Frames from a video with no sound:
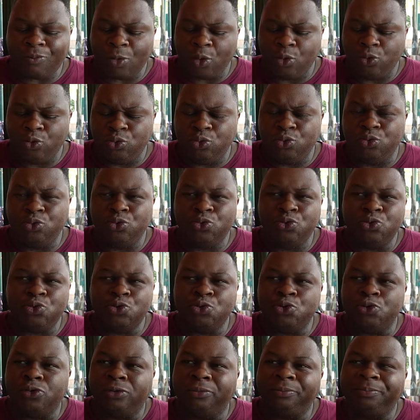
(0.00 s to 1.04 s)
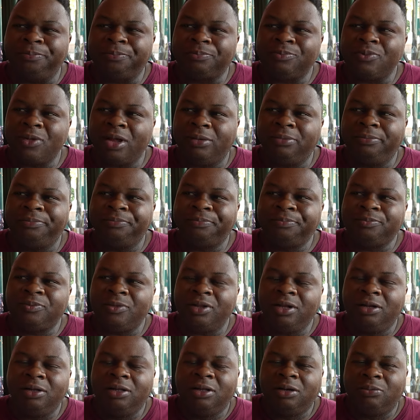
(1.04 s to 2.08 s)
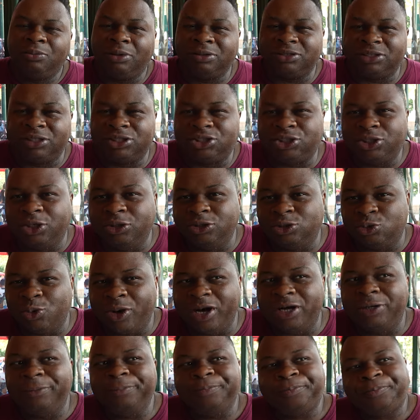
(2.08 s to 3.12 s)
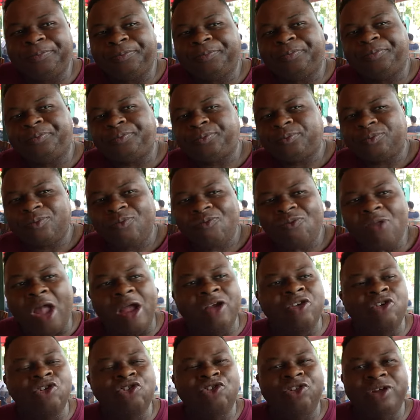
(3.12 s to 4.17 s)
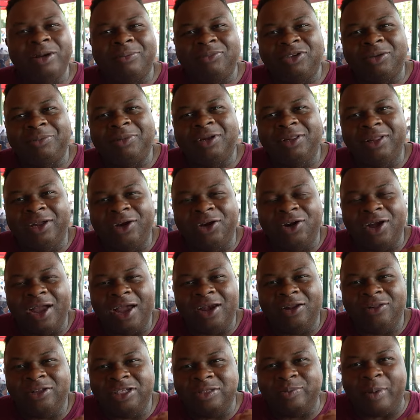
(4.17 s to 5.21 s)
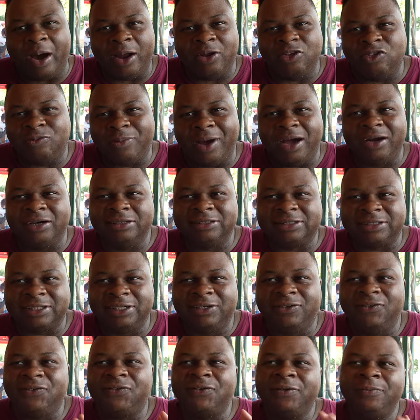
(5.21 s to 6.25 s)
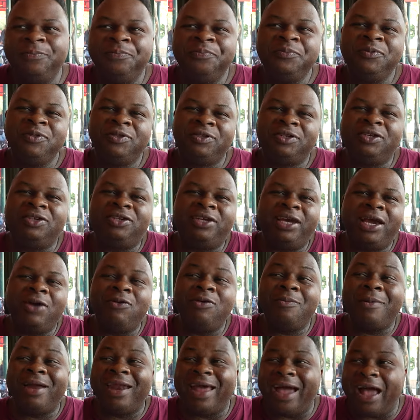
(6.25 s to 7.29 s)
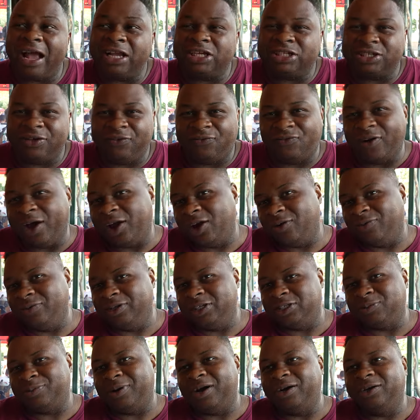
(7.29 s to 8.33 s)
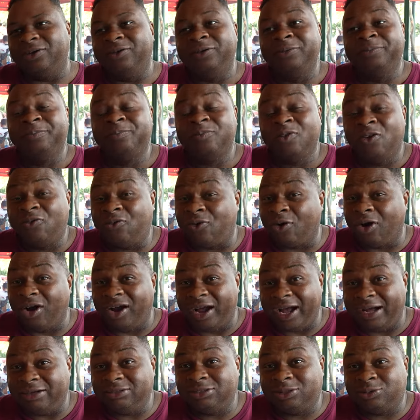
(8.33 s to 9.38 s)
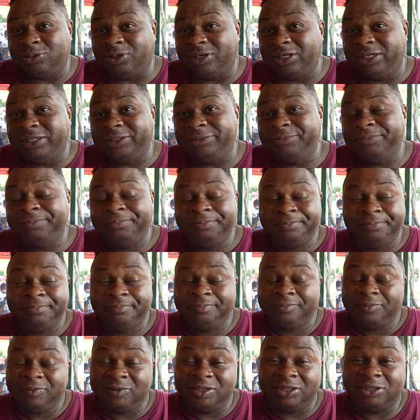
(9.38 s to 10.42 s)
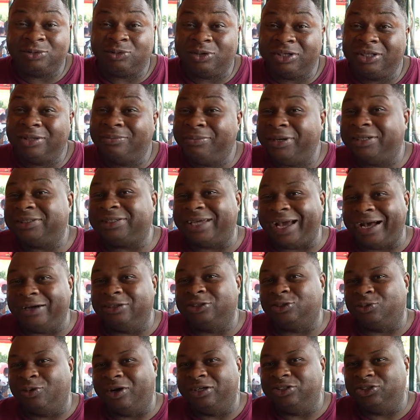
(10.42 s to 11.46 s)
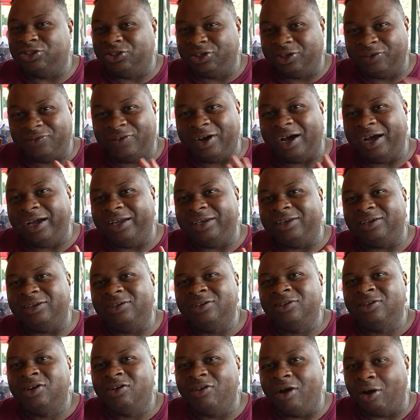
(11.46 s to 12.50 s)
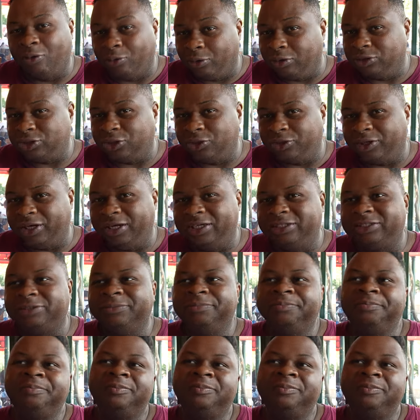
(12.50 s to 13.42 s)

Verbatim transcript: Mm. Princess chose well. Usually I'm tempted to let her handle these bottles by herself. Today we might actually fight over this bottle. For a house wine, this is one of the best house ones you're gonna find from World Showcase.